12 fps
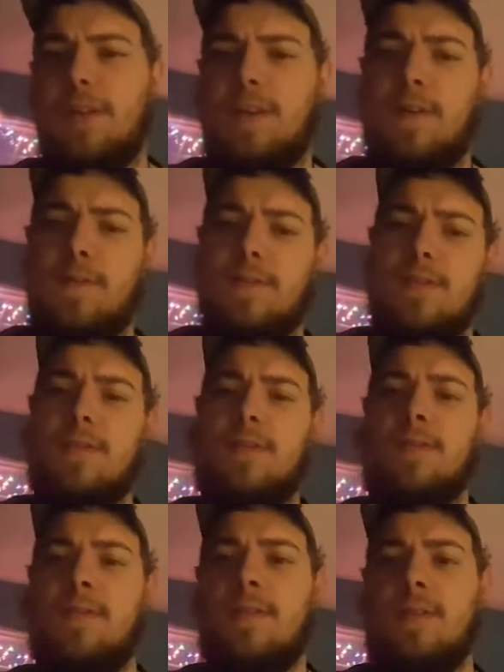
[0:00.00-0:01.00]
yards
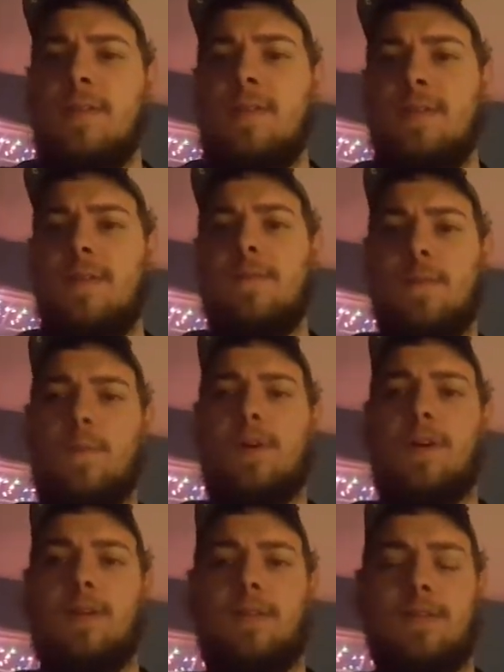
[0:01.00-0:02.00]
from
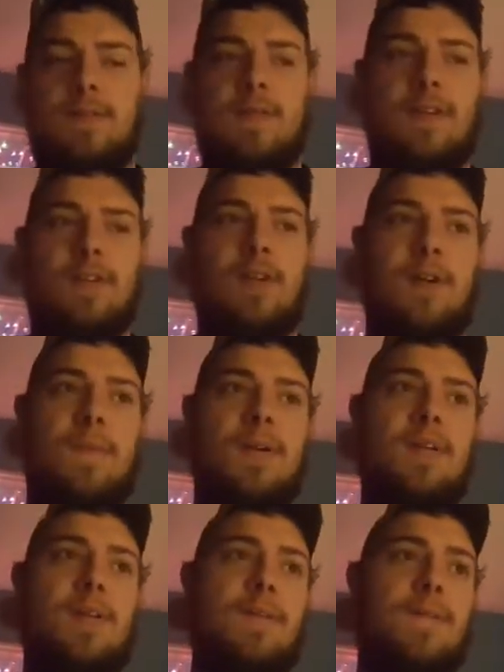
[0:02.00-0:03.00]
where I shot my
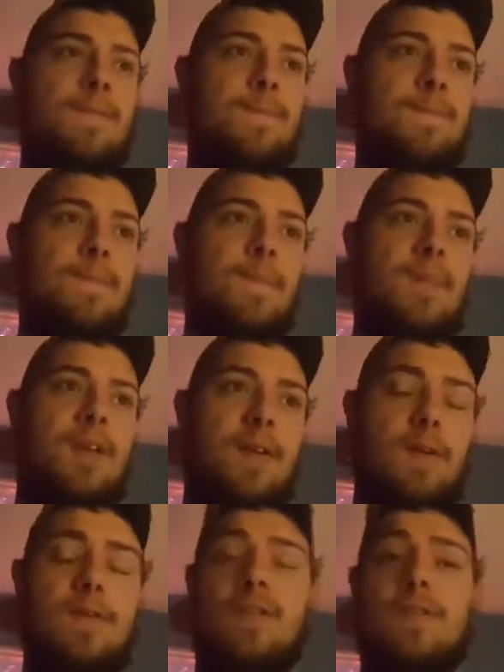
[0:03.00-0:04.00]
deer in
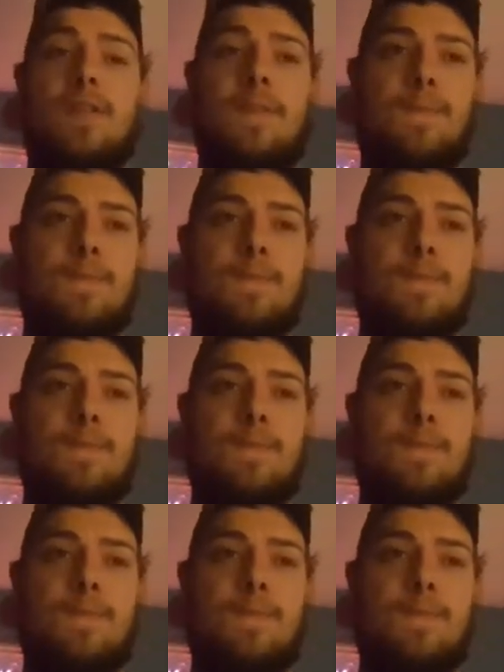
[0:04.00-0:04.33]
archery.